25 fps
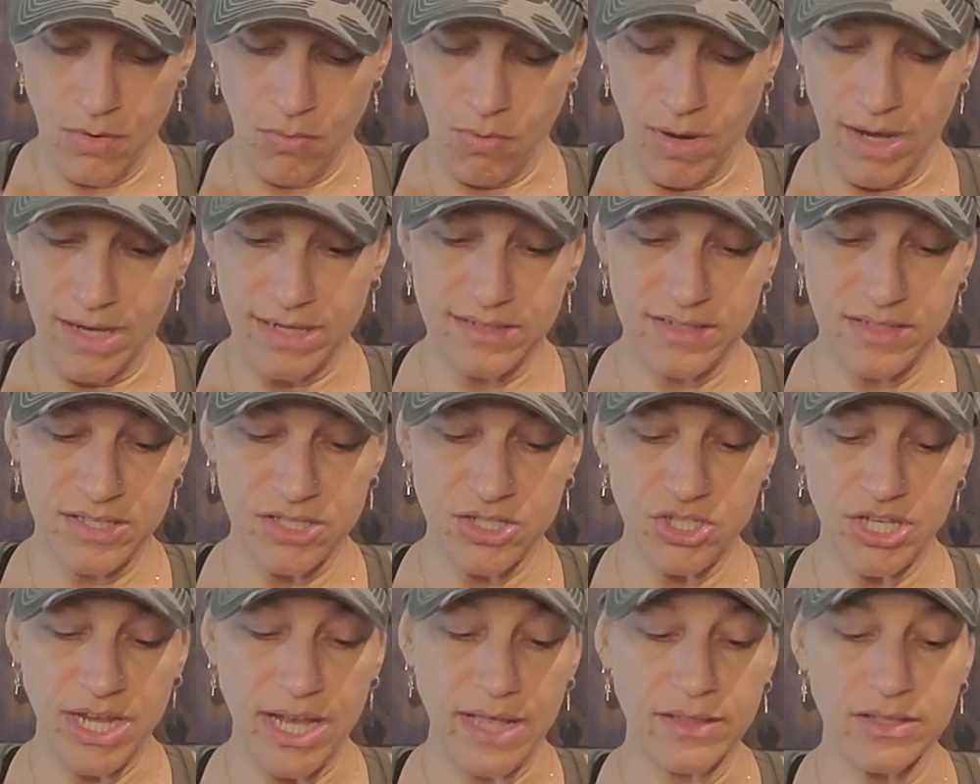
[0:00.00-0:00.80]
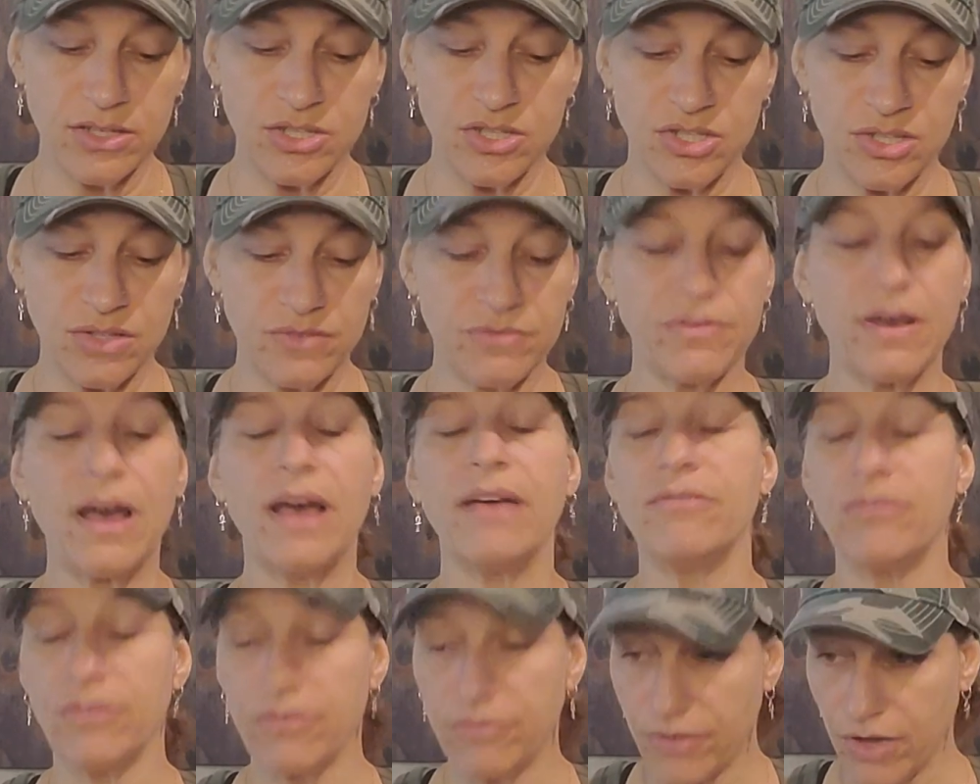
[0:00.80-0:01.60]
Why is the challenge the
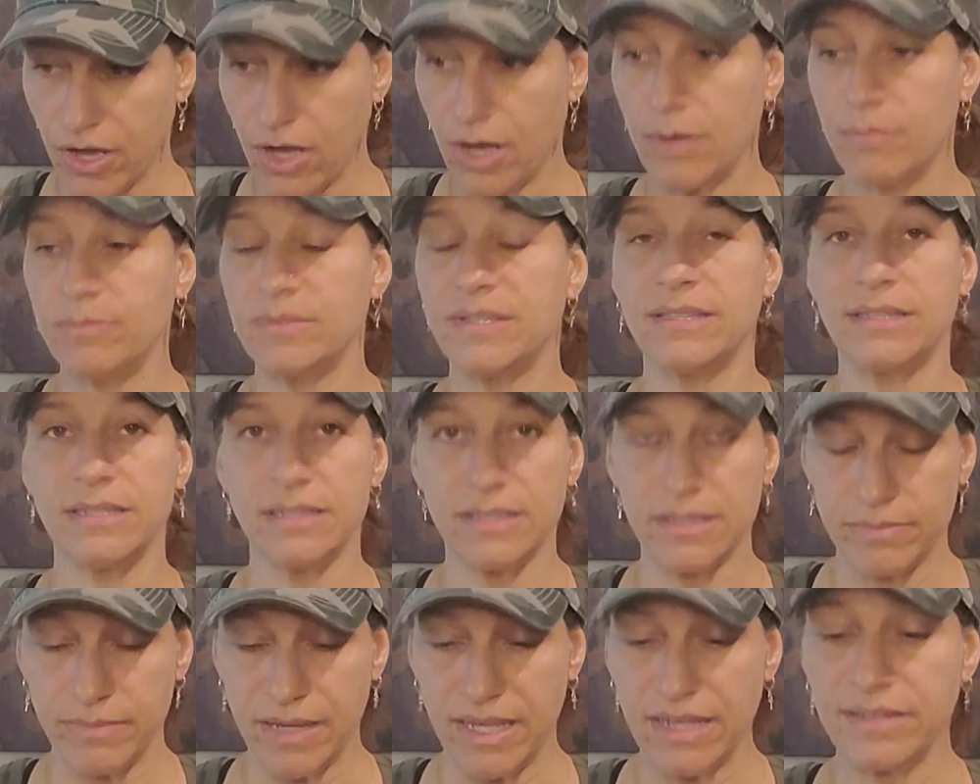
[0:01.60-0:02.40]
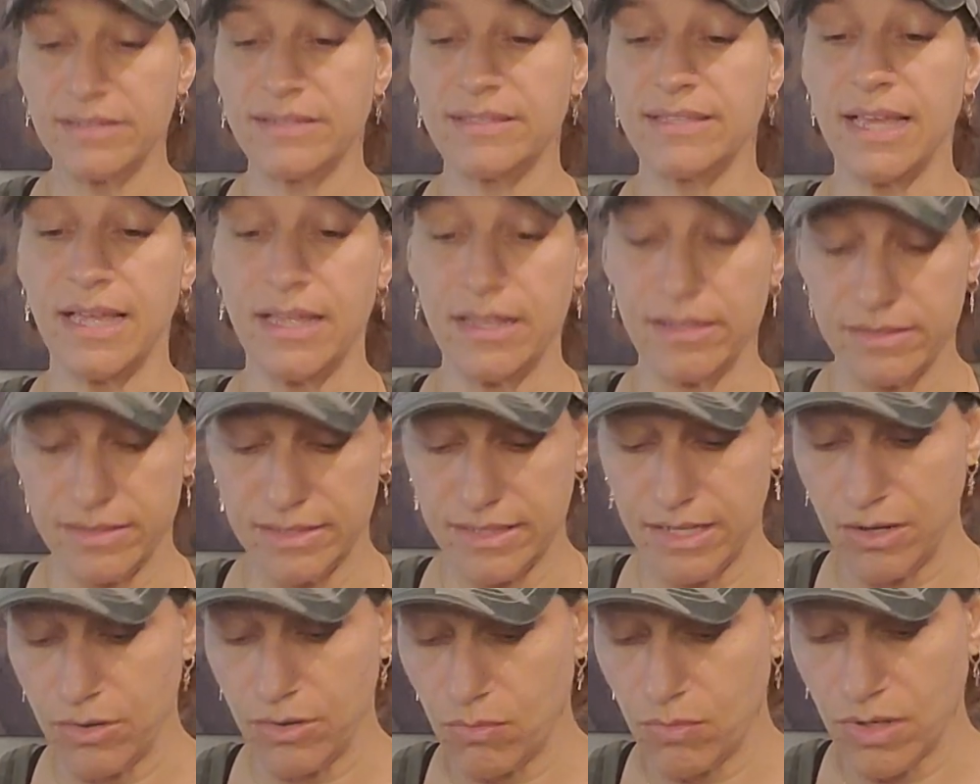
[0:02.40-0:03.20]
Five of Cups? This makes sense.
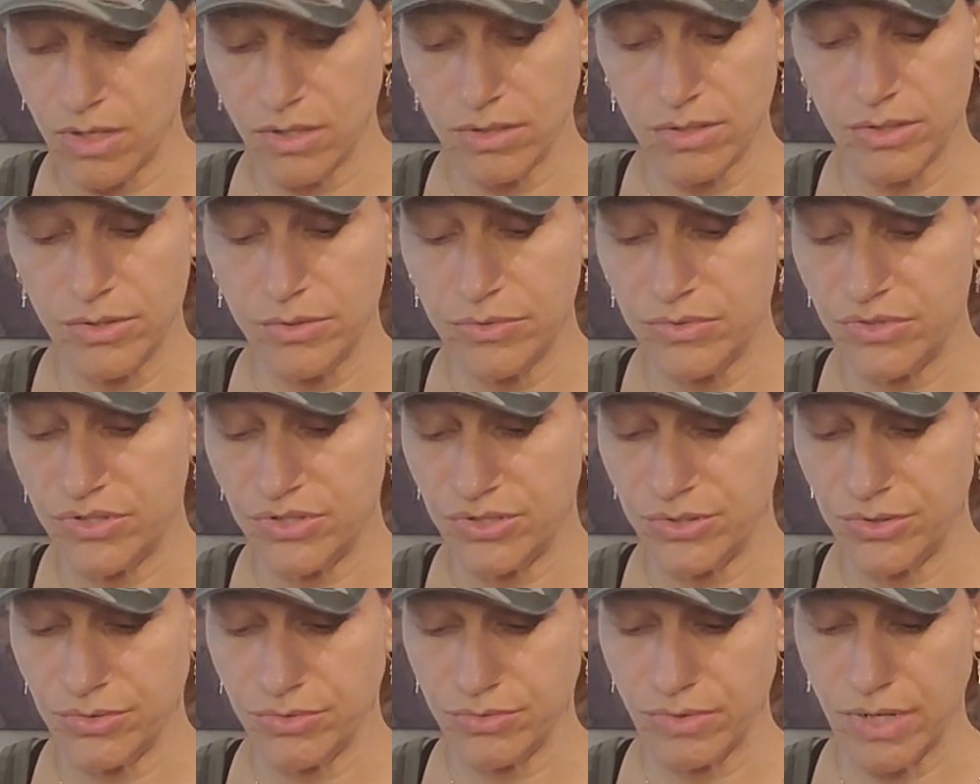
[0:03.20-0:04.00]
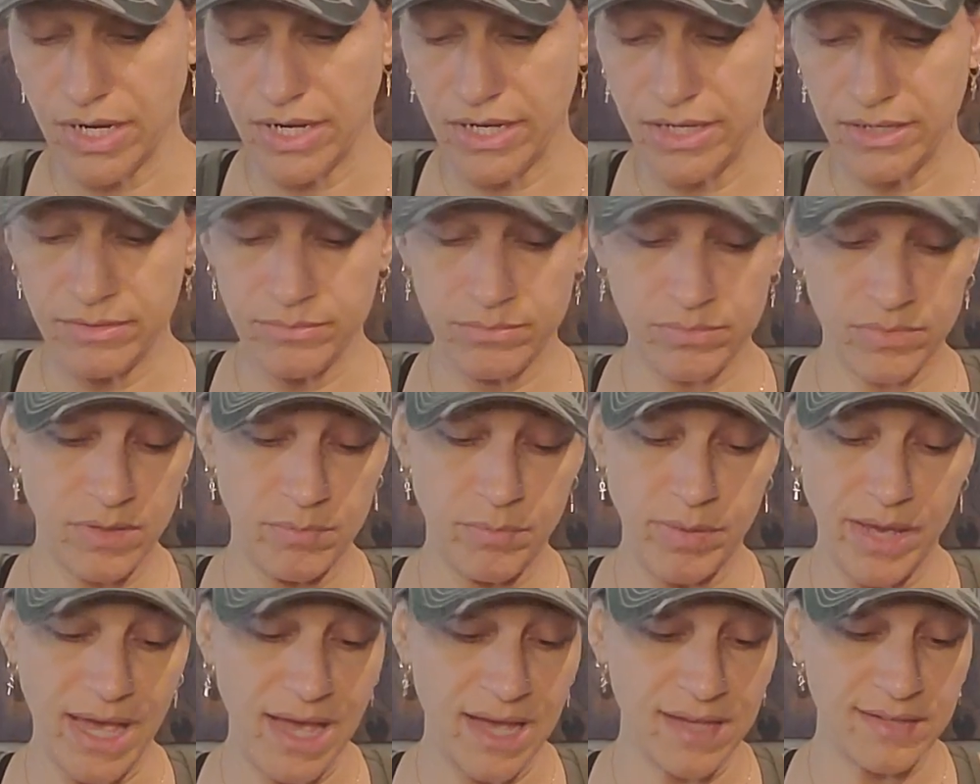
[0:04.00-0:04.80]
They don't want to lose you, right? The
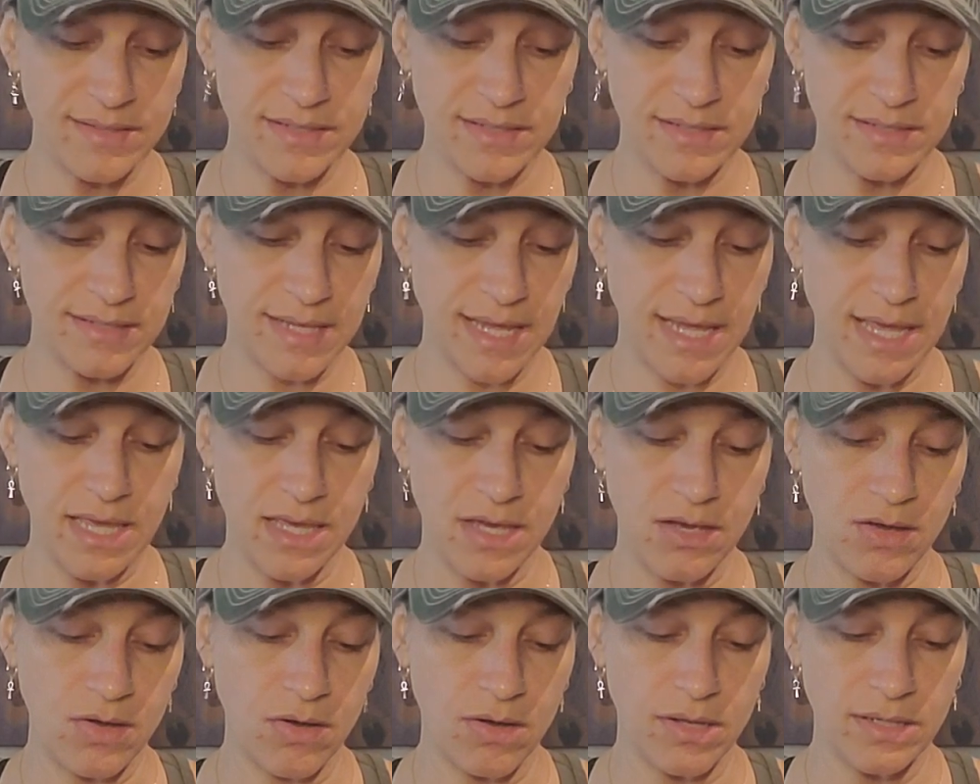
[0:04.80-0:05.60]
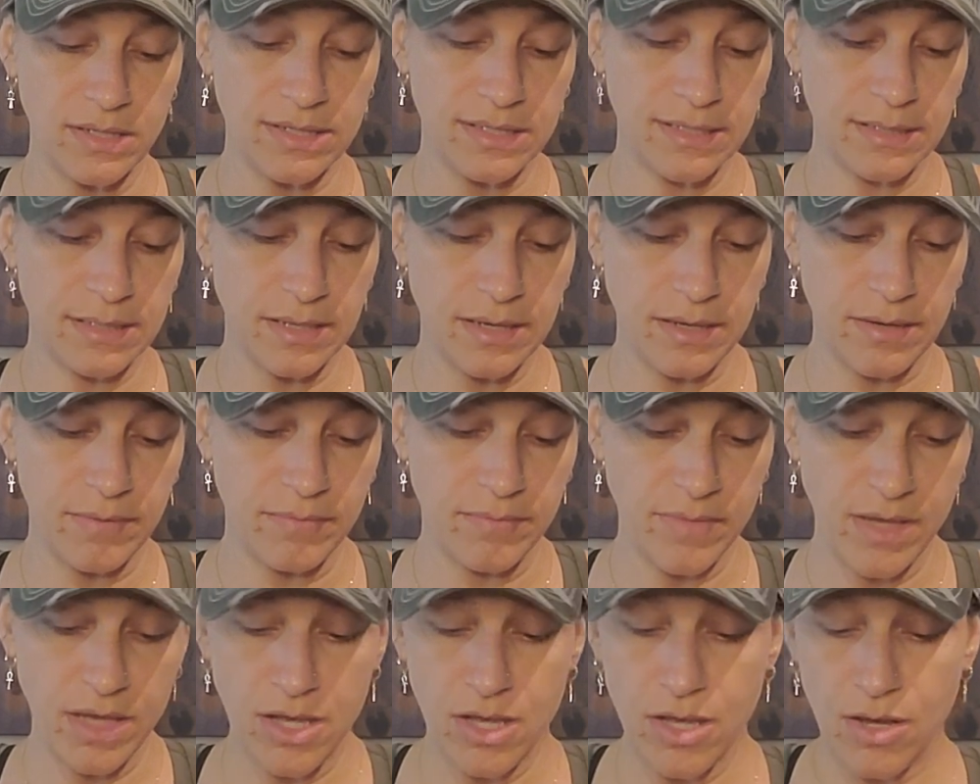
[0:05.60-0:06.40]
past is hanging on to them.